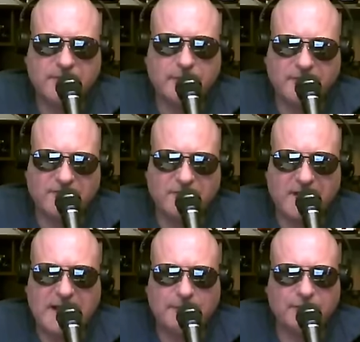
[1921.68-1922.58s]

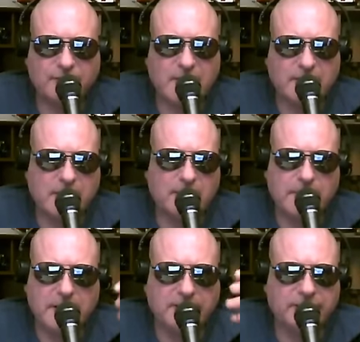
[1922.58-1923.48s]
flames around our
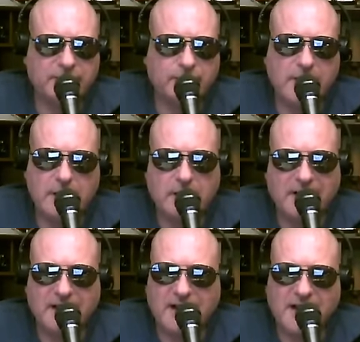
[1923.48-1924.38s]
place, because we are
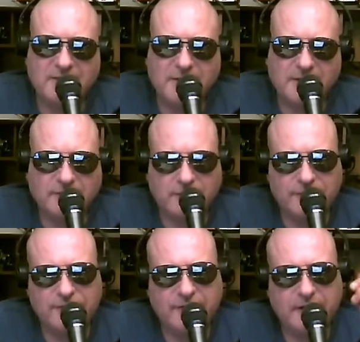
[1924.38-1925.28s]
in a heavily
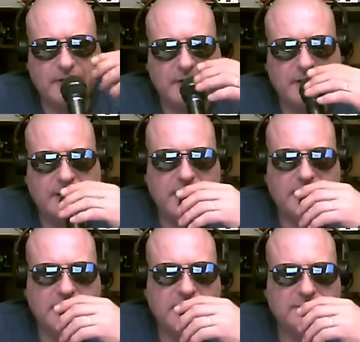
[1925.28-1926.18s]
forested area,
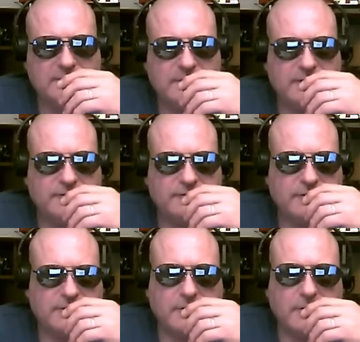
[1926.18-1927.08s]
and these
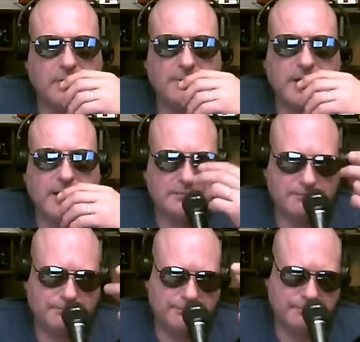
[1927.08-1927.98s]
trees go up like
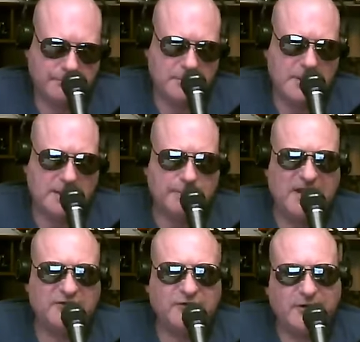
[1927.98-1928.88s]

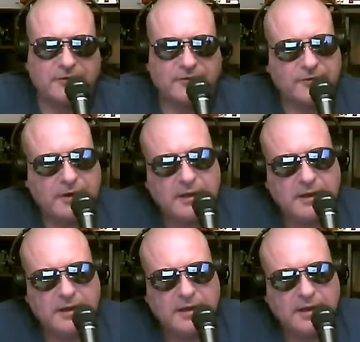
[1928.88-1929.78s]
matchsticks.
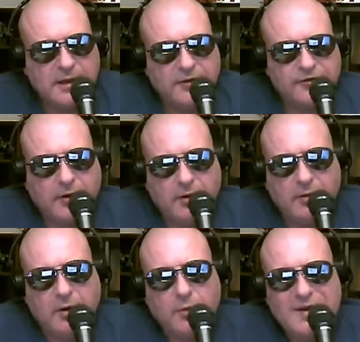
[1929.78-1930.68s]

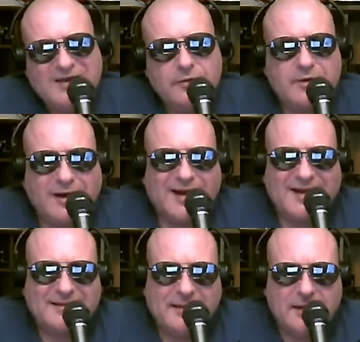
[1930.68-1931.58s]
So we do
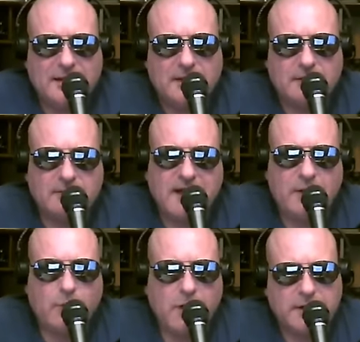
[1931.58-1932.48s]
collect
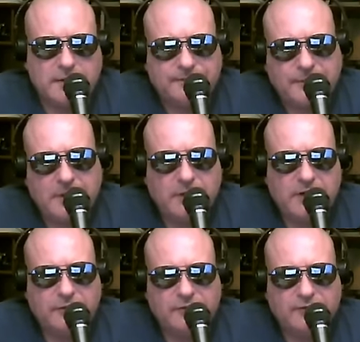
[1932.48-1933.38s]
rainwater. We
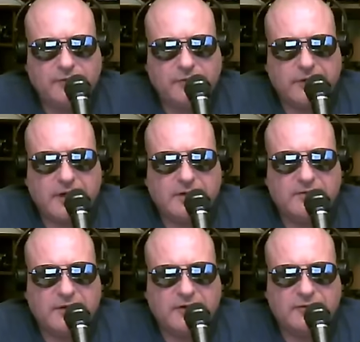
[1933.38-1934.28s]
use it for
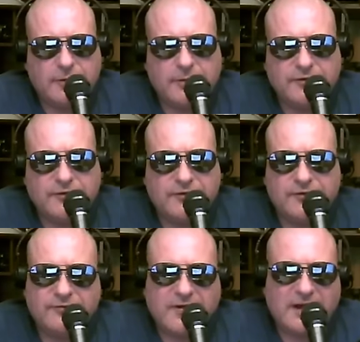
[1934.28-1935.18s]
various purposes.
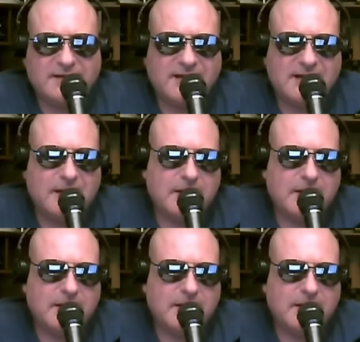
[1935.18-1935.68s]
In fact, the